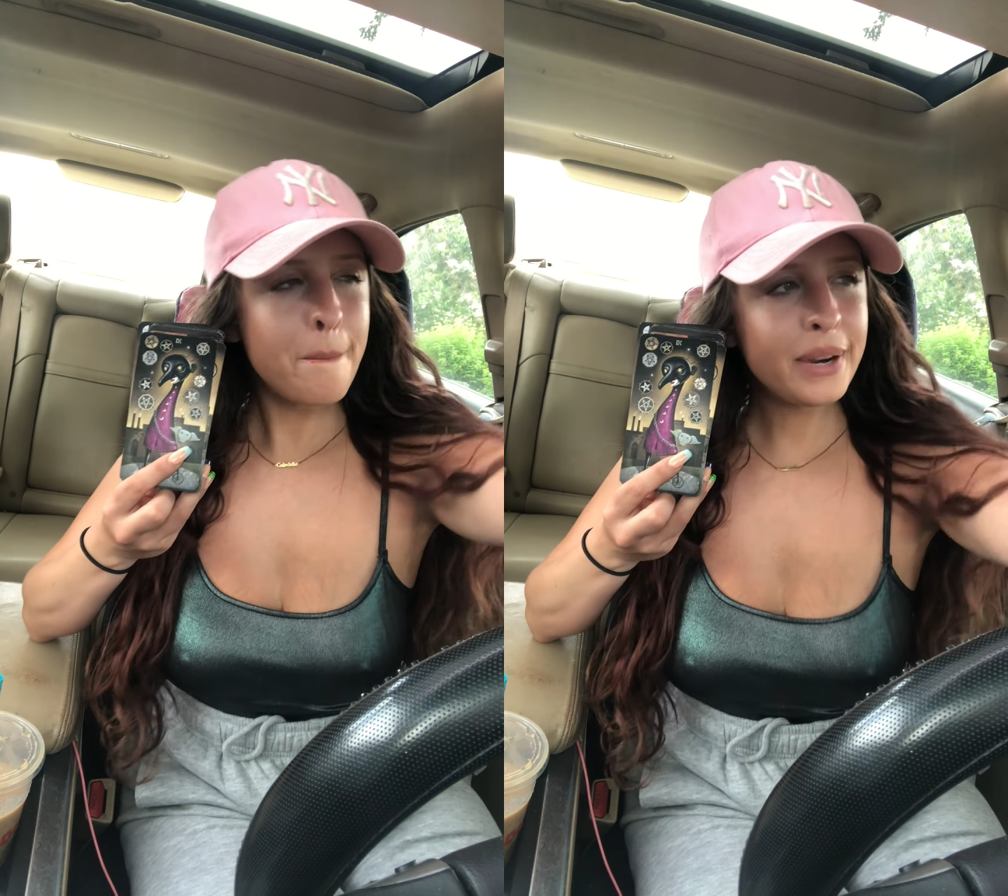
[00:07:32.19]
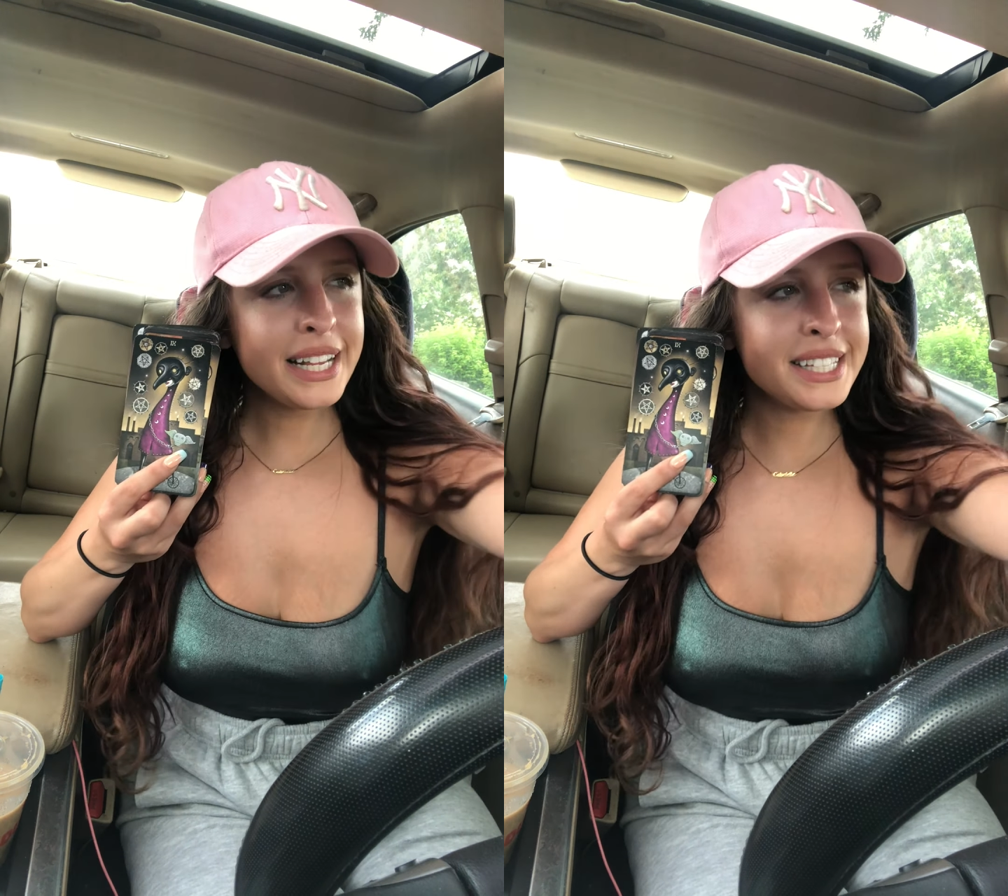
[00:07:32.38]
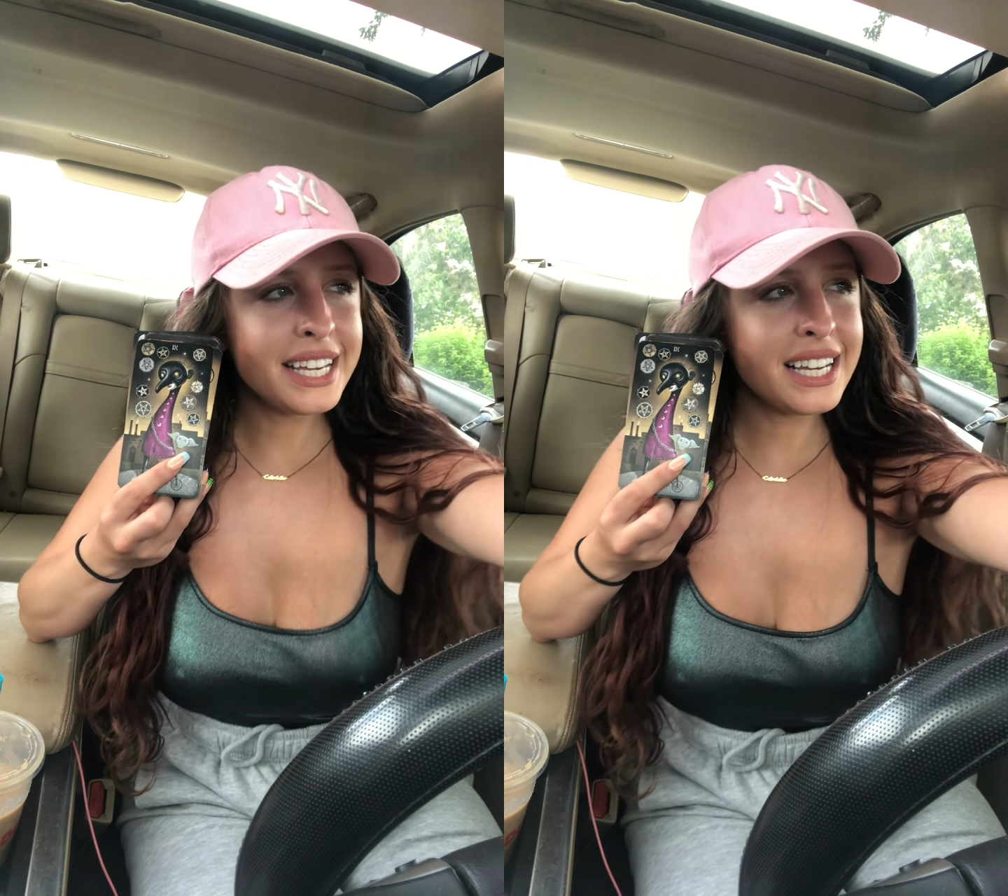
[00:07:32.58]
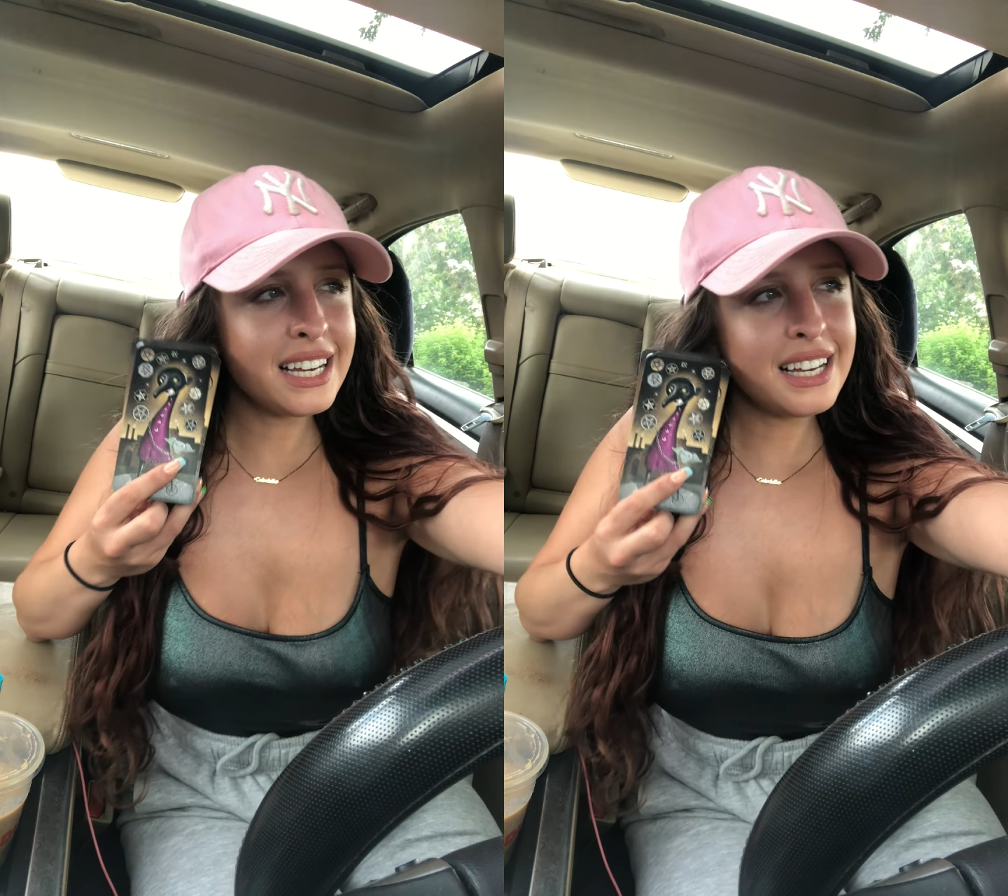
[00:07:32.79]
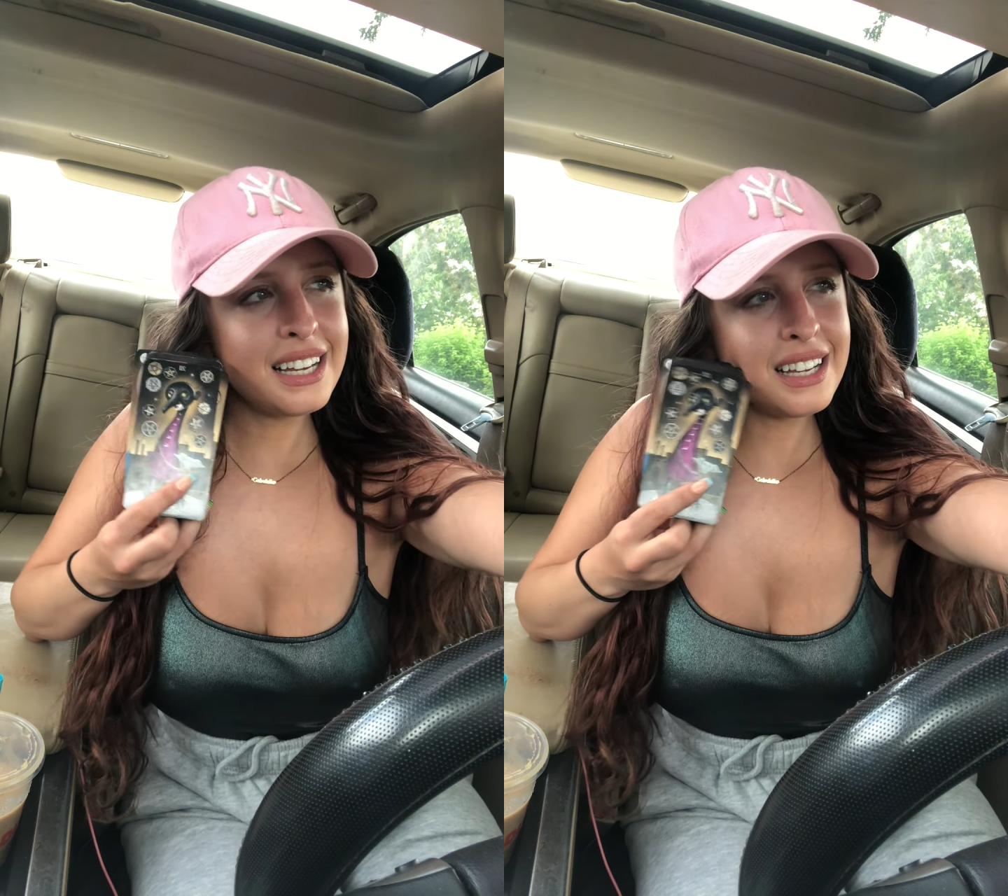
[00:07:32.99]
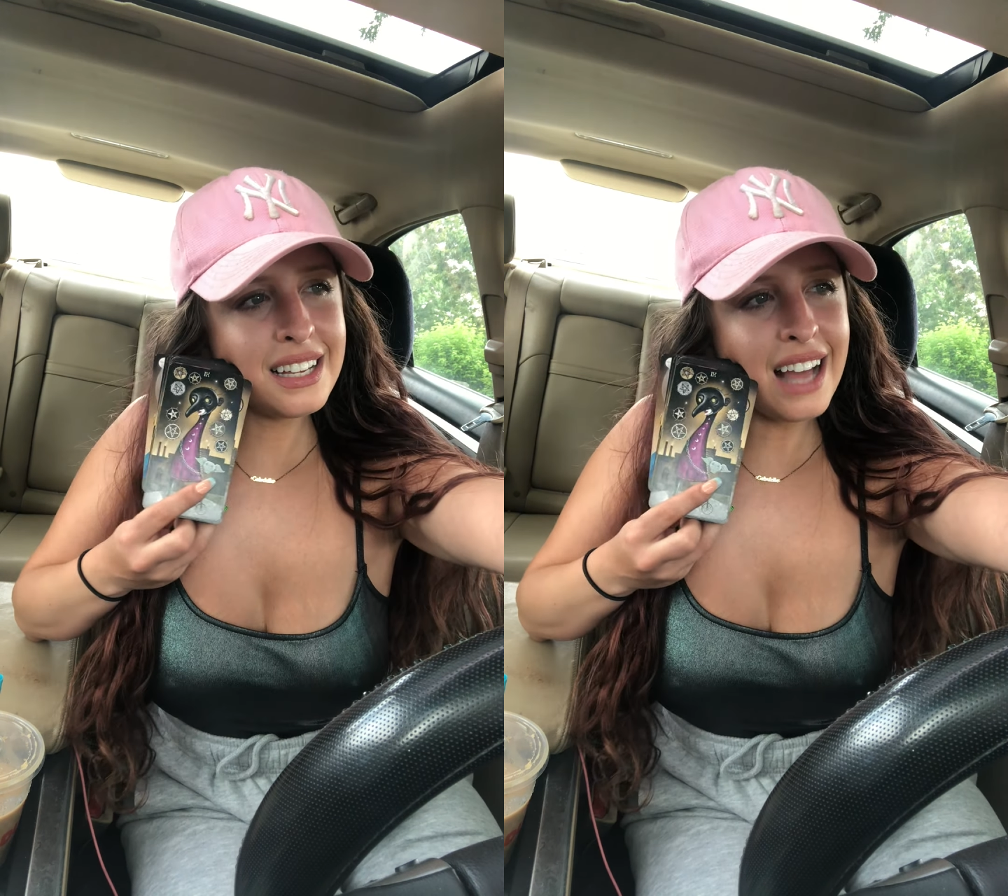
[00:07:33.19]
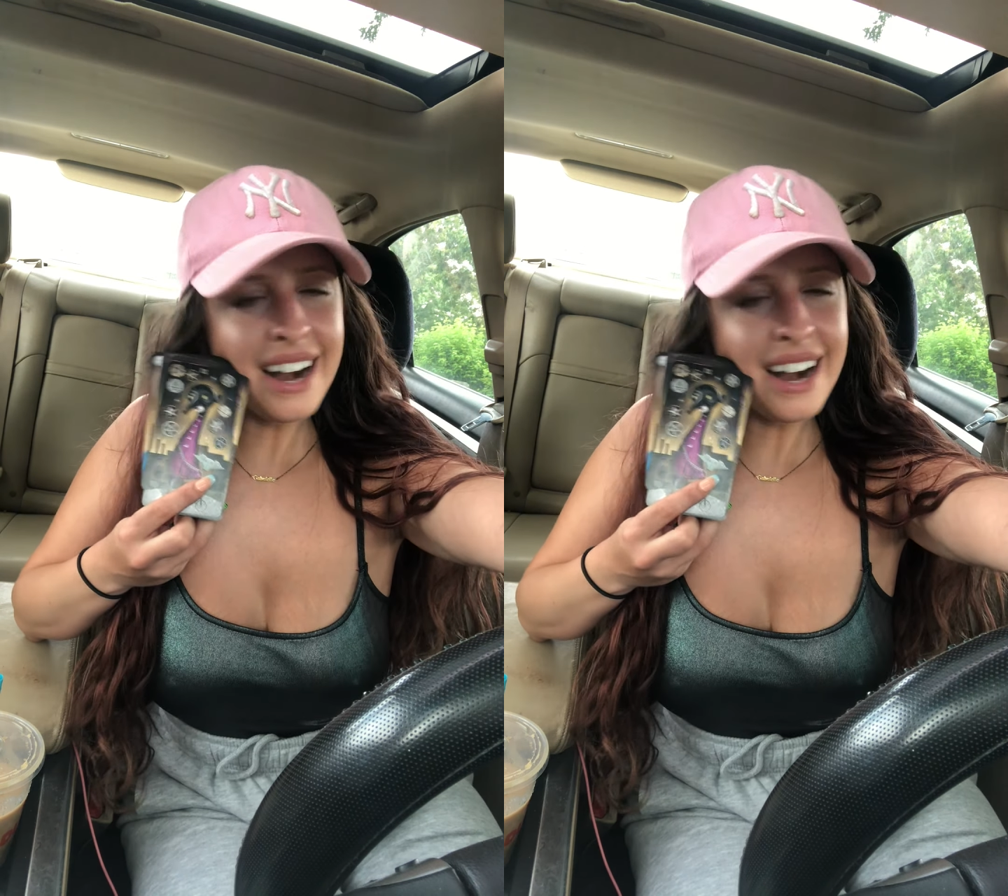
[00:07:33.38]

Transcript: but it's like uh i